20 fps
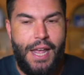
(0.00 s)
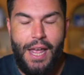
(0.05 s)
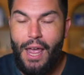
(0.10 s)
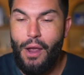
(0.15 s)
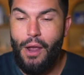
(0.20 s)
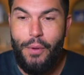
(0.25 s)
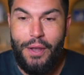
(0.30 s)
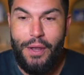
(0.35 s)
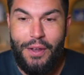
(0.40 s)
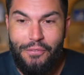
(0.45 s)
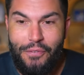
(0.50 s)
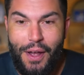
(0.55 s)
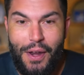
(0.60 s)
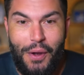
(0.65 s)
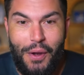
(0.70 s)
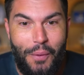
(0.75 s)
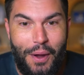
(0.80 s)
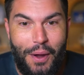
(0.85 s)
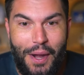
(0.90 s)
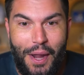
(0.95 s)
and we can find
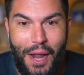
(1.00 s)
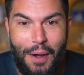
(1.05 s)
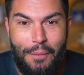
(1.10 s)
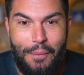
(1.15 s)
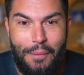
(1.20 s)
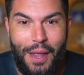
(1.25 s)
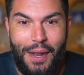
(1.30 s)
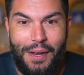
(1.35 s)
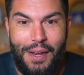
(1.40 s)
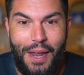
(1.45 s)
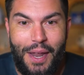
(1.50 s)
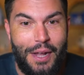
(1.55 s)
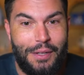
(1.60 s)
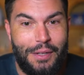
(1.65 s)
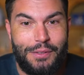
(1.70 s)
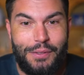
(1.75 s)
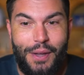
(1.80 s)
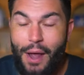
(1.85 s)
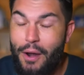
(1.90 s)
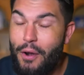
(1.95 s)
a way to hammer that down.
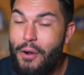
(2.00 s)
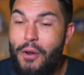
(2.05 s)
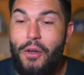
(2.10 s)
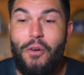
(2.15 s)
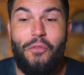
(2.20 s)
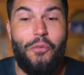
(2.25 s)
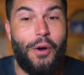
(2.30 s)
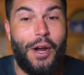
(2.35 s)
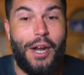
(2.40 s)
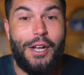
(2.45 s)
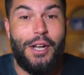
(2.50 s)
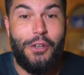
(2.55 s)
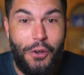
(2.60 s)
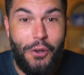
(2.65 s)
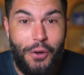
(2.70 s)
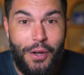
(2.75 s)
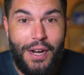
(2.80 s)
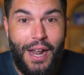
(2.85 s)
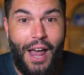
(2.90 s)
So I don't know if we're going to do it.